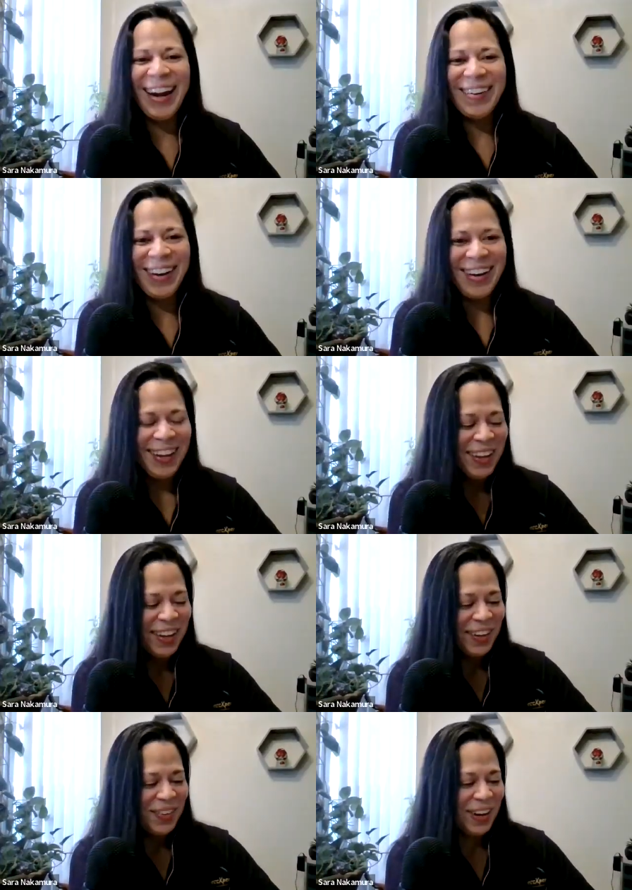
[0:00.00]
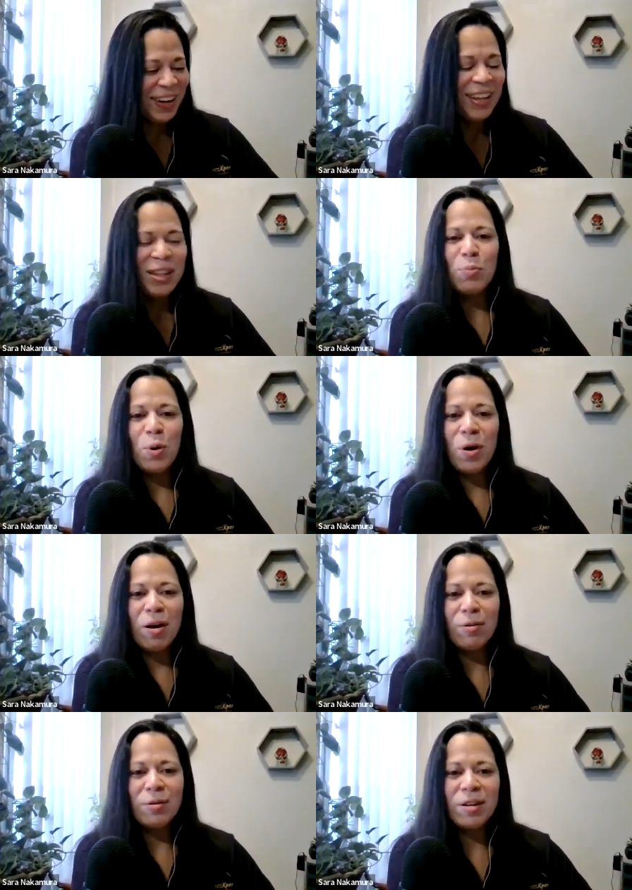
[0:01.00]
Right. The broke
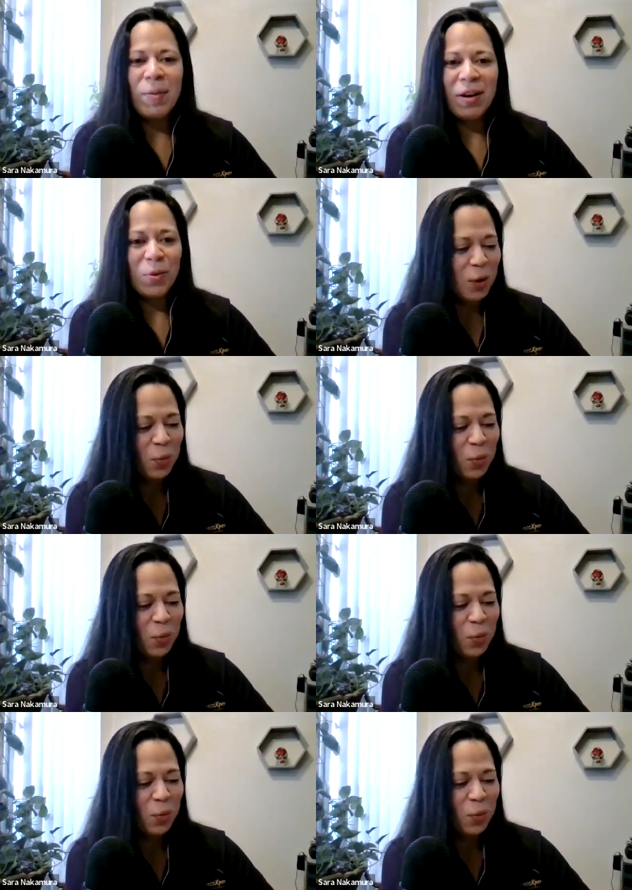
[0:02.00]
uncles come out of the